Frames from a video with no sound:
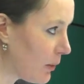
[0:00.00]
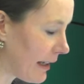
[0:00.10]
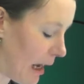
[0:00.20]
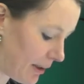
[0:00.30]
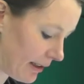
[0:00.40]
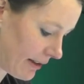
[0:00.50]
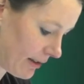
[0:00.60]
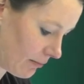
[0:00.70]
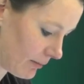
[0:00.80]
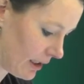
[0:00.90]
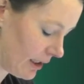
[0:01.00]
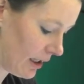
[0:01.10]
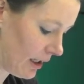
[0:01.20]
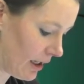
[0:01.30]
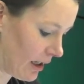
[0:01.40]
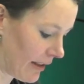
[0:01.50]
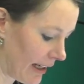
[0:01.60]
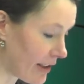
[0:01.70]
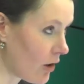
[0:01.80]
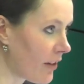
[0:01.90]
with capitalism,
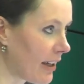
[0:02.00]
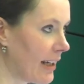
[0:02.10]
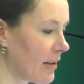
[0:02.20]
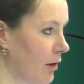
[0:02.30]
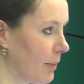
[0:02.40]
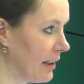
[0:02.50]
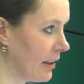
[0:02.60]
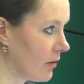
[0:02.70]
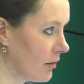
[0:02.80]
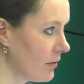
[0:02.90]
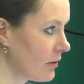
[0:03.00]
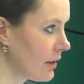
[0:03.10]
that is not the case of the political.